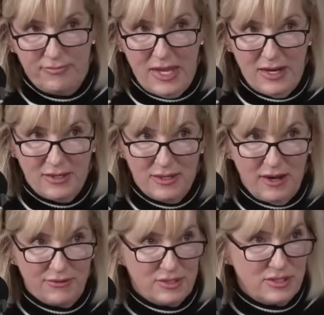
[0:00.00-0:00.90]
then you
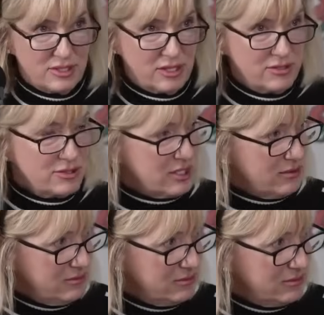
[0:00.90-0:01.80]
have to disclose it.
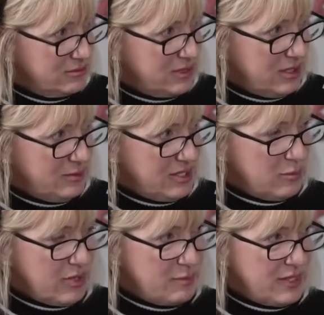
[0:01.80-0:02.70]
I mean,
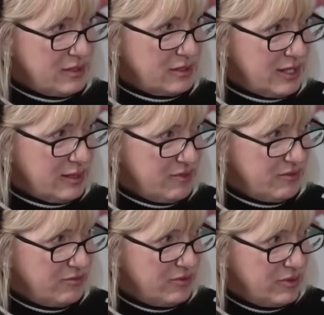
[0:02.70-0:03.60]
there might be a claim
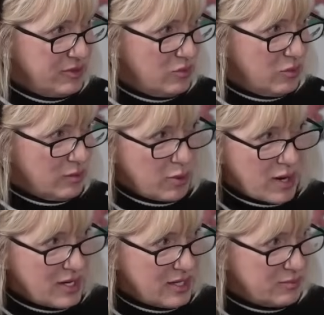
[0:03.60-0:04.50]
of work
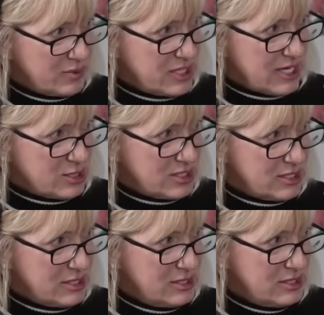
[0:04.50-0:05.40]
product
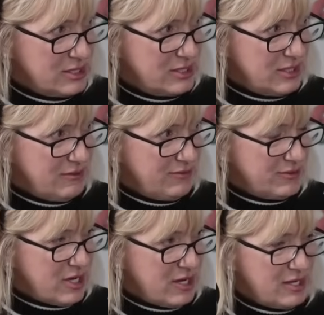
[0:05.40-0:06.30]
protection if
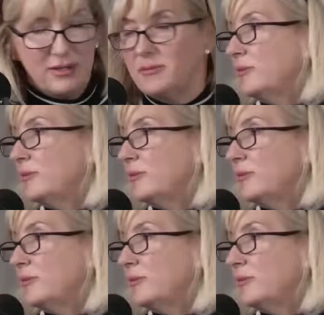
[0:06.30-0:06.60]
you're not